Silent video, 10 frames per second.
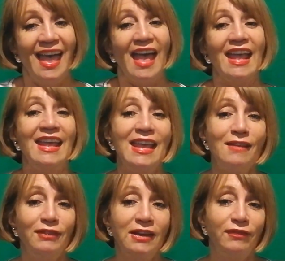
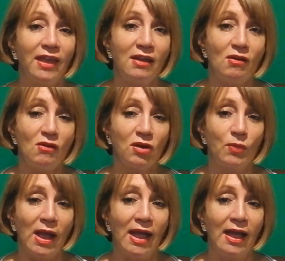Even if they are
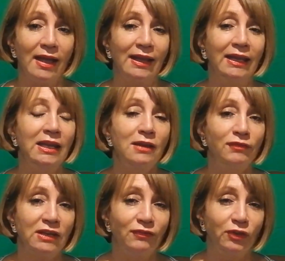aware, even
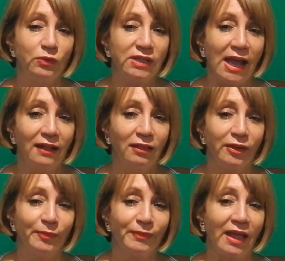if you tell
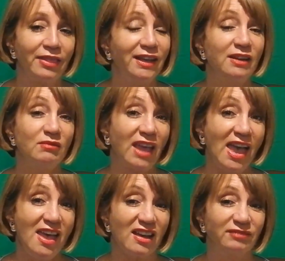them, they don't
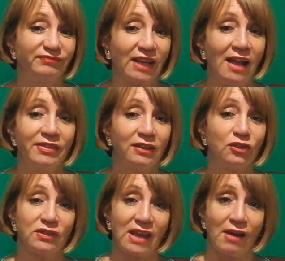care and they'll
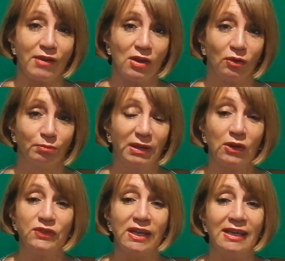just carry on
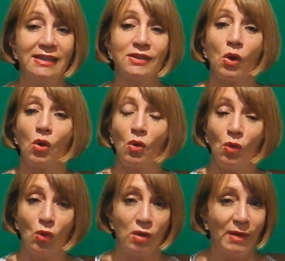because it is
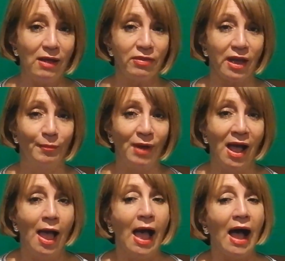all about them
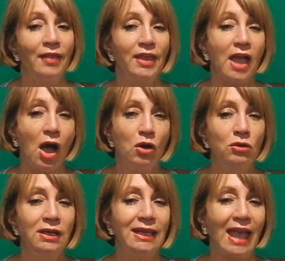and they
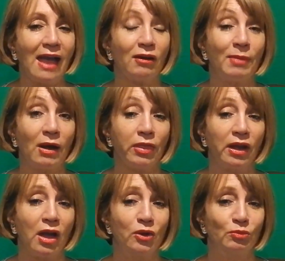only care about their
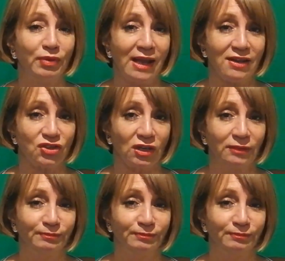own pleasure.